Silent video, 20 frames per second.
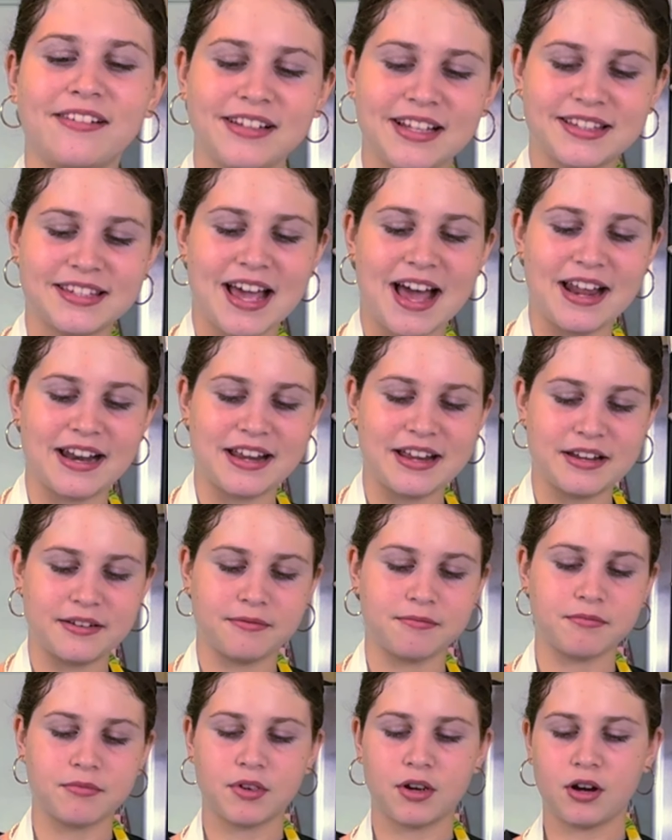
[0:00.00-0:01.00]
add in
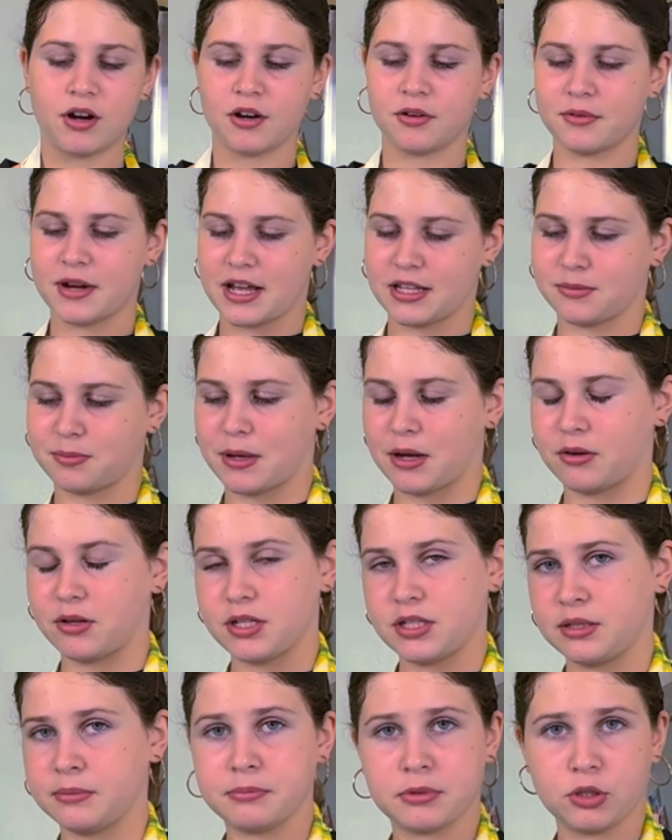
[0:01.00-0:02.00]
our raspberries
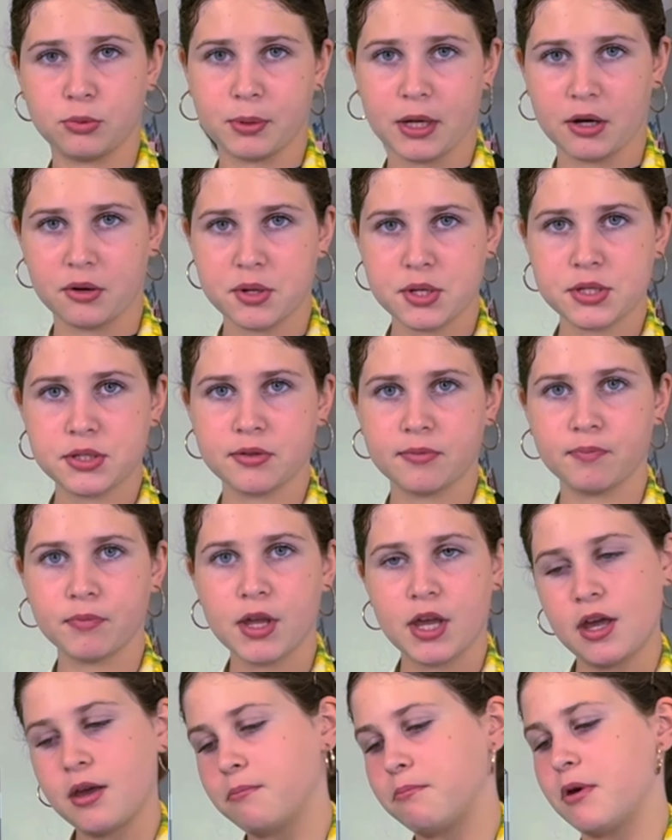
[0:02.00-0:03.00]
and blueberries.
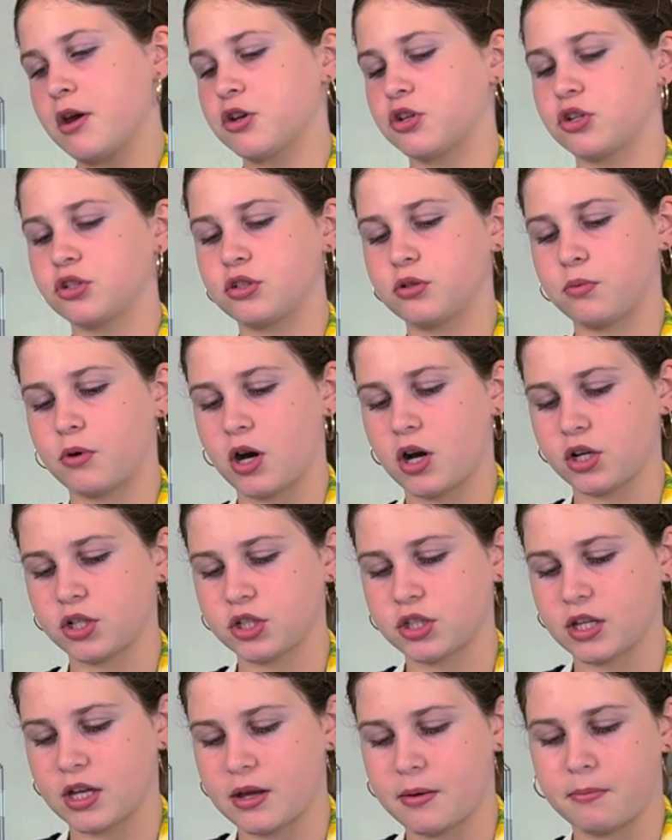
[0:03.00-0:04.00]
Make sure to wash
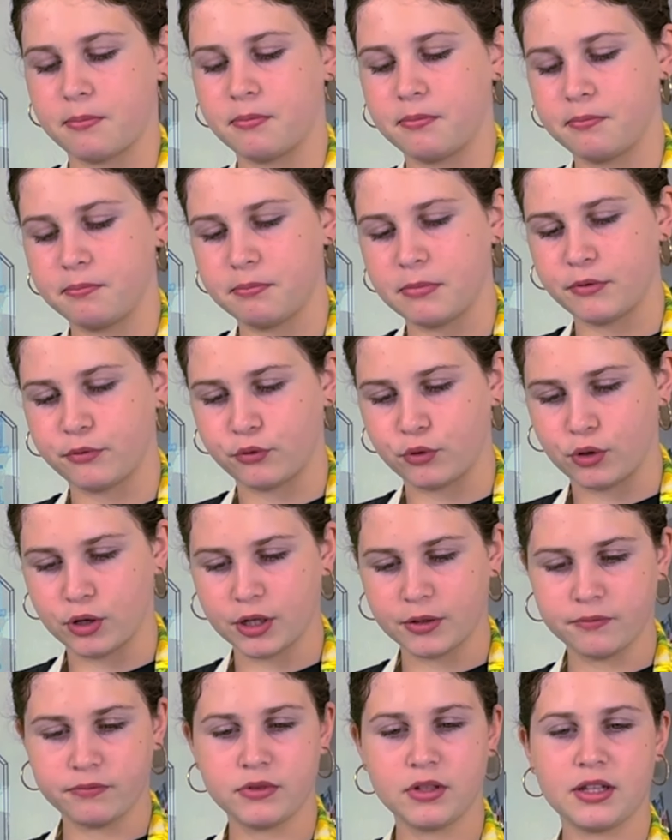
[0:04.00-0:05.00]
them before.
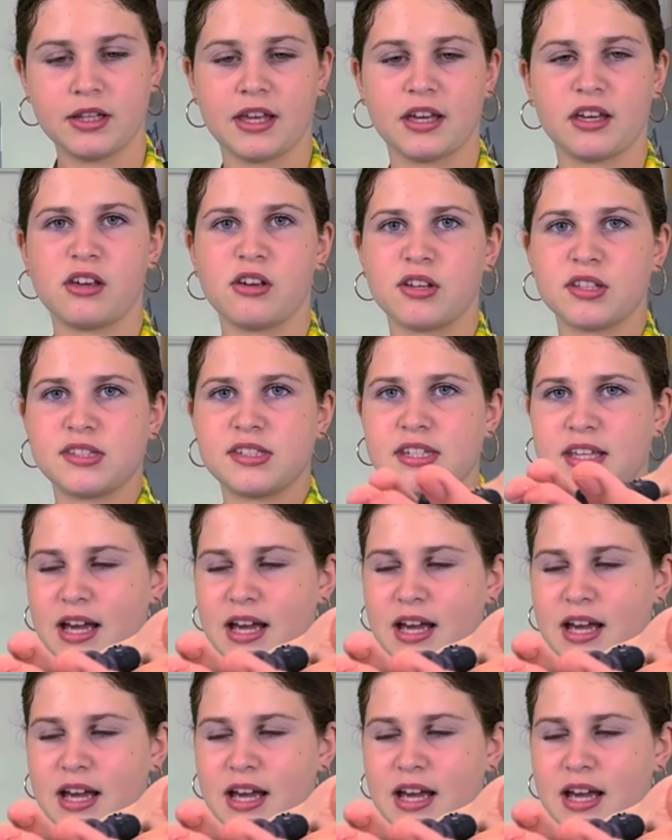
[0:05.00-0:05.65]
Like you can see how